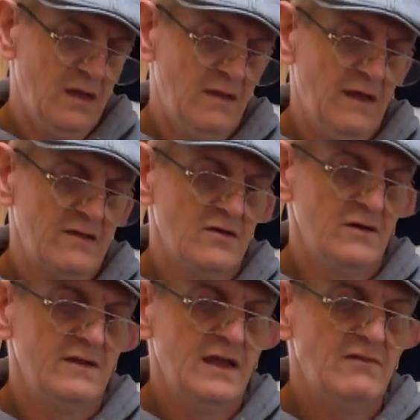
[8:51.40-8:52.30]
that's
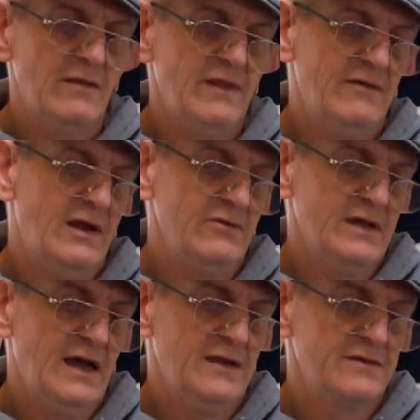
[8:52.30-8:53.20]
showing you that you wrap that around
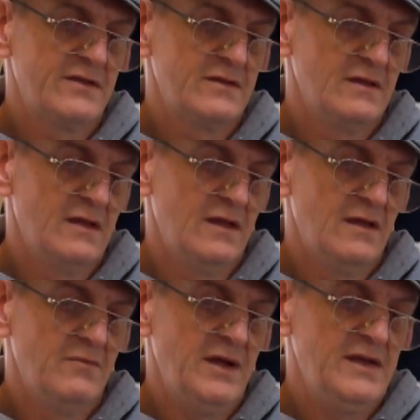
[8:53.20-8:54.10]
your hands.
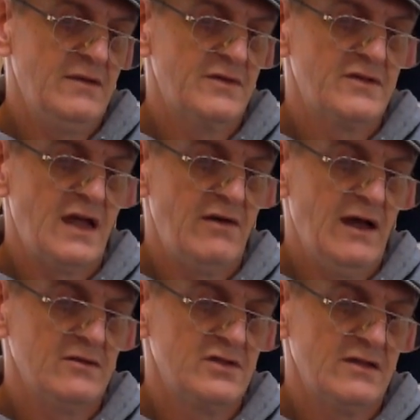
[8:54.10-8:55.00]
Medium
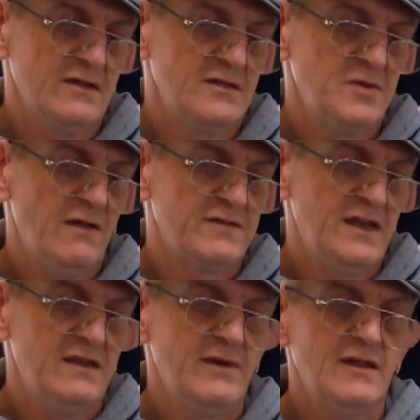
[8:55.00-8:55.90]
sterile dressing, 12
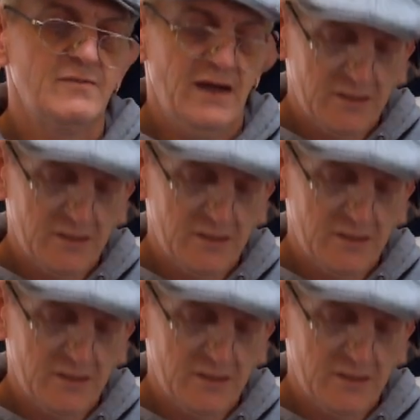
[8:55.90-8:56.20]
centimetres by